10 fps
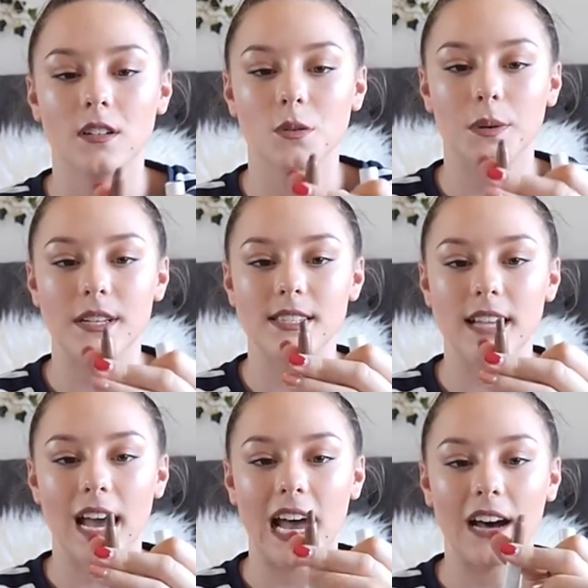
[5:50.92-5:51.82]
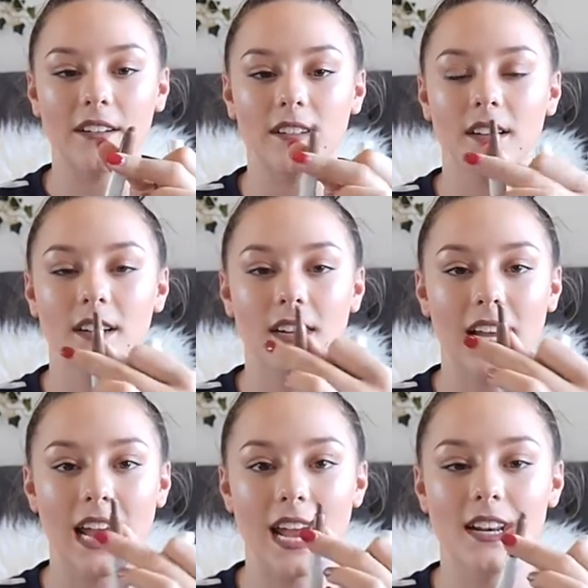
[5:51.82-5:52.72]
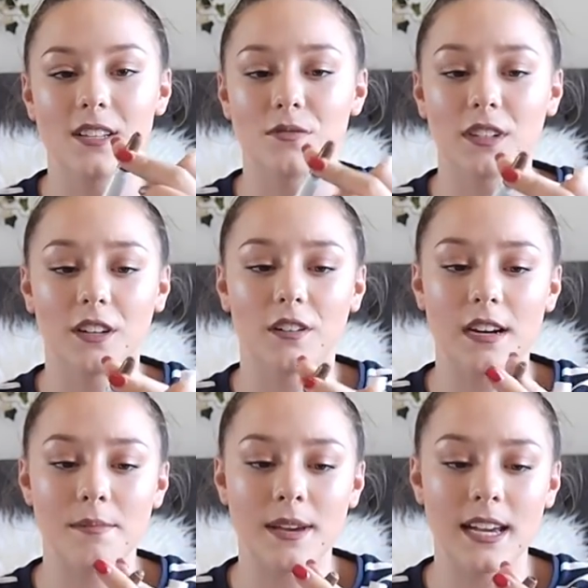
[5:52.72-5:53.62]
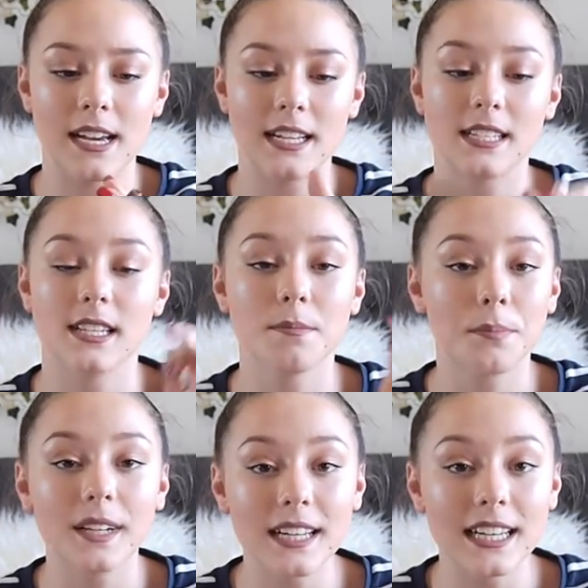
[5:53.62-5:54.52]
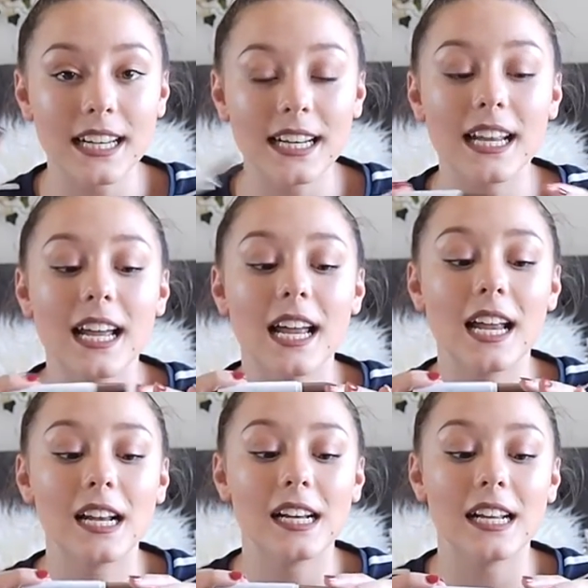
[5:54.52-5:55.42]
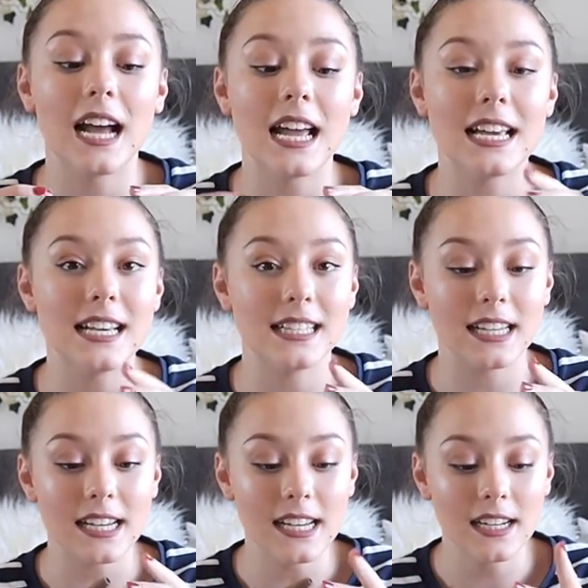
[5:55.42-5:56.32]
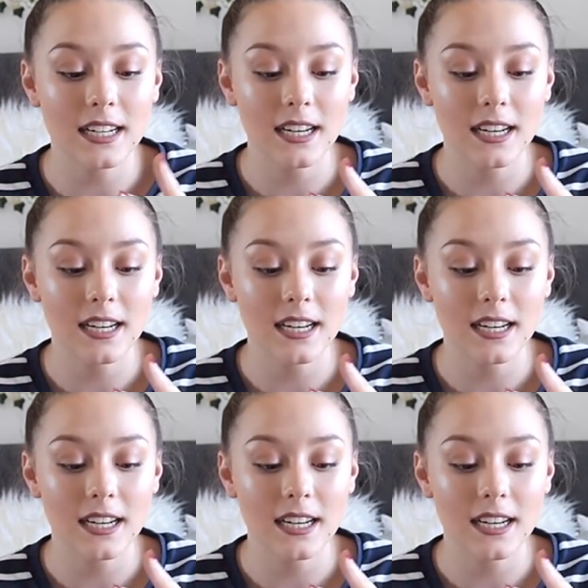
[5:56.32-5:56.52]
twists out and it's really creamy. It doesn't blend in easy,